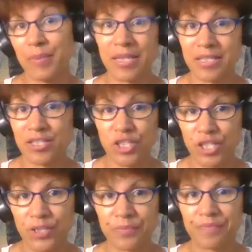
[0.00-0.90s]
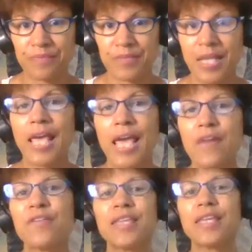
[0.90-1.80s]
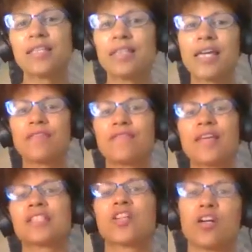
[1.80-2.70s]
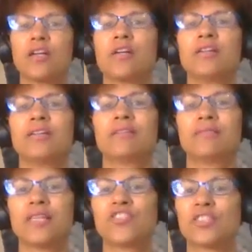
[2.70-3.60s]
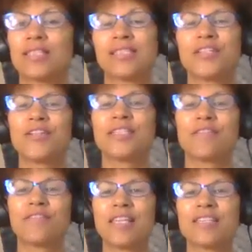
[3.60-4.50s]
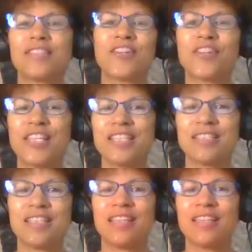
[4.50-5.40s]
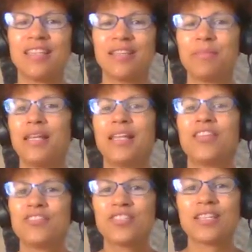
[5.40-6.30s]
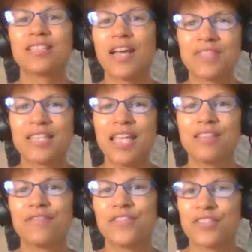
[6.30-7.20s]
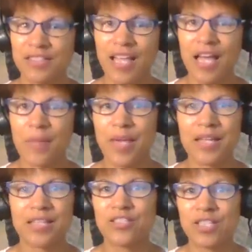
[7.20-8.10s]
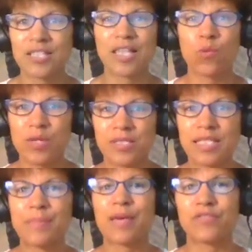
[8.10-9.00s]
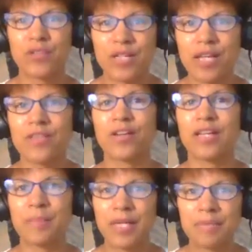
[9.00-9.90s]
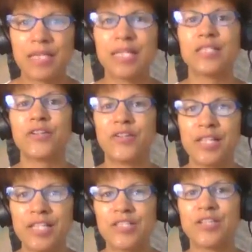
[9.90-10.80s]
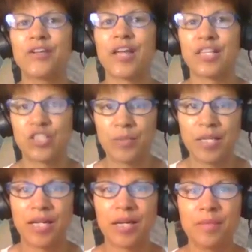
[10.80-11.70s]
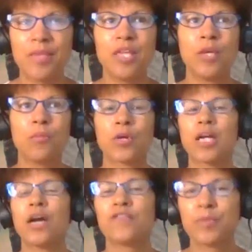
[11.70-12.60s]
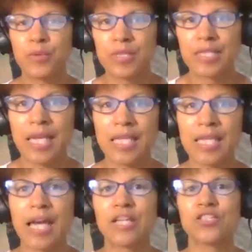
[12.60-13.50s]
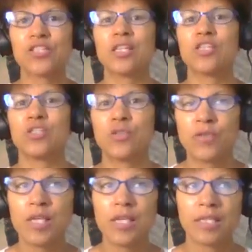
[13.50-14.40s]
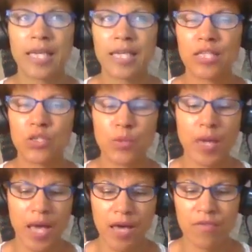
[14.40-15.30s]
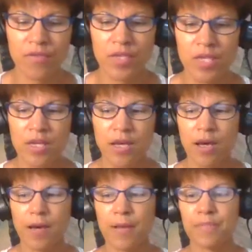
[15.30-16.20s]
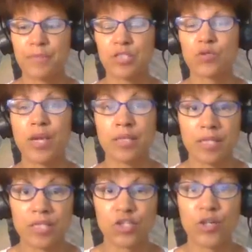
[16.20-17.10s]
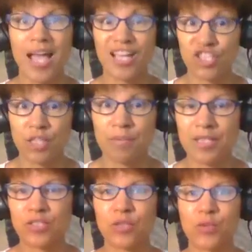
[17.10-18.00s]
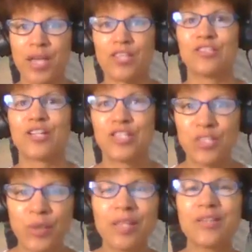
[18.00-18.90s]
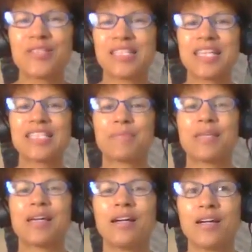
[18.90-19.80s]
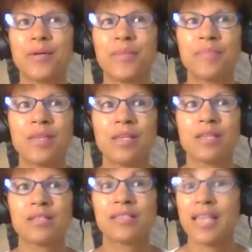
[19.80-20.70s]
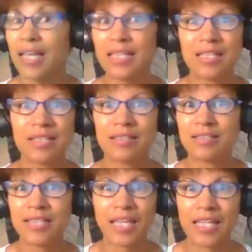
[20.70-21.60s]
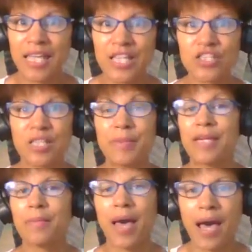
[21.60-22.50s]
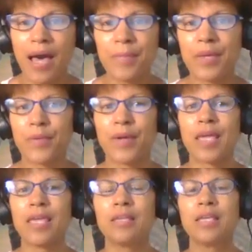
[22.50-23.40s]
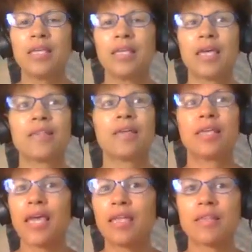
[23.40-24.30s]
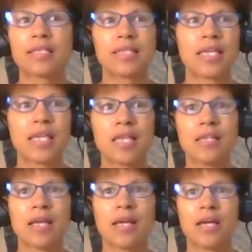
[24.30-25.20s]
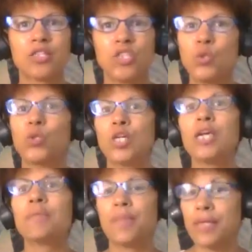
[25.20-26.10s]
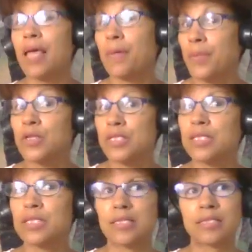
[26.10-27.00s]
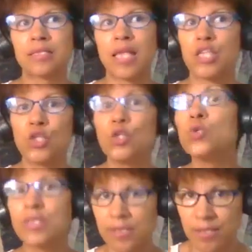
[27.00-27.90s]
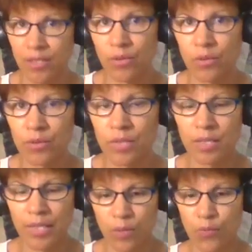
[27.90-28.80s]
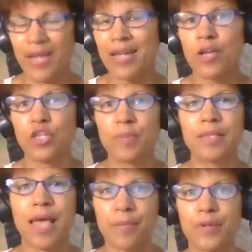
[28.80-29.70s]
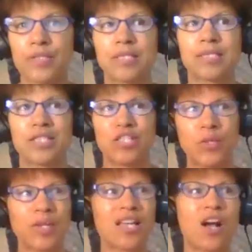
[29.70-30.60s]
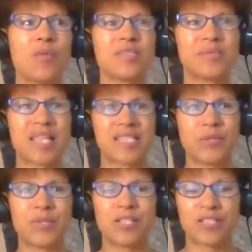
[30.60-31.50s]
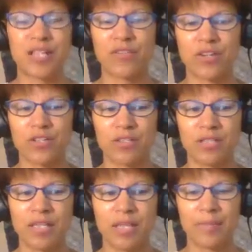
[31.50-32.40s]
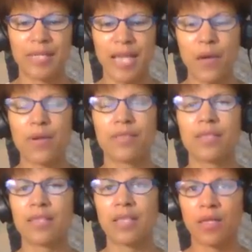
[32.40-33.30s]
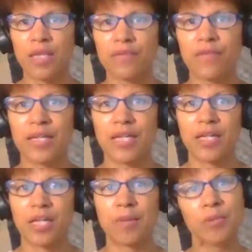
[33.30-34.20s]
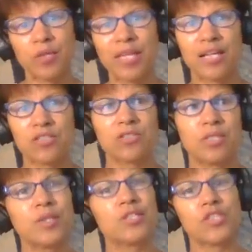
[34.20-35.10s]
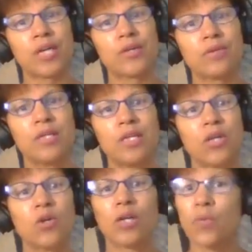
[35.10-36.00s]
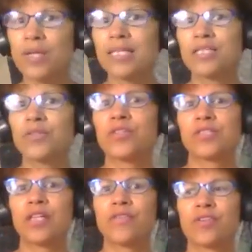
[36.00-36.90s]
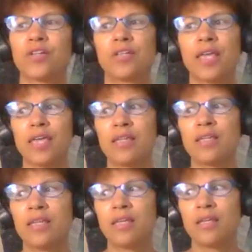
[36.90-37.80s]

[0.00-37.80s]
because it's true. Everything in life that is hard is just a series of things that are easy. Meaning you just have to take the first step and it's just like one step after another and it becomes easier and easier as you become more comfortable in taking action and you've like you have um, strengthened your action muscle, right? You start doing those things that become second second nature, they become habit, right? and again that's like a, a, uh, you could be that person that just that used to like right now you could be that person that says you know what i always was that do it yourself girl but now i think that if i need help i'm going to actually reach out or i was that do it yourself girl and